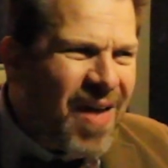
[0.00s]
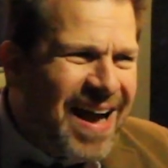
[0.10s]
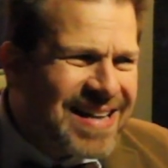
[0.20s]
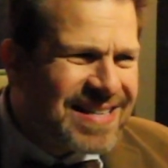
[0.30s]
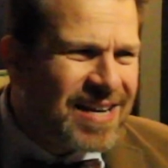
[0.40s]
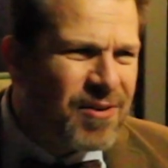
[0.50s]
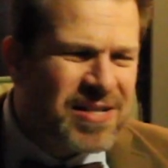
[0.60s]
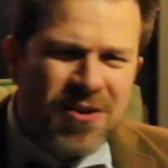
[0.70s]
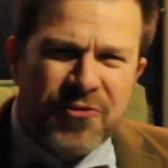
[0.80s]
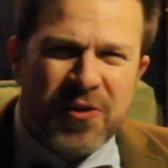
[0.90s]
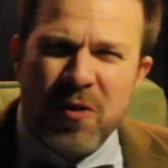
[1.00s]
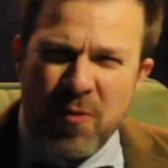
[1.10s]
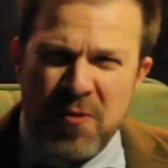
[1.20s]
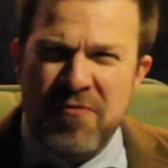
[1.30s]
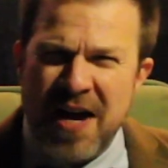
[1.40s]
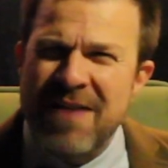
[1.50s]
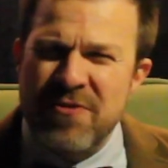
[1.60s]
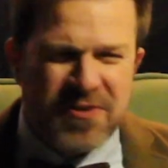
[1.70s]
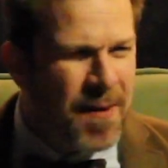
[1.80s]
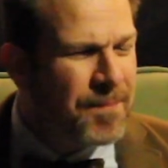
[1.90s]
I'd say it drinks closer to like 105 or
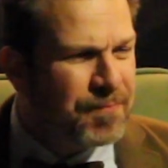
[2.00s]
so.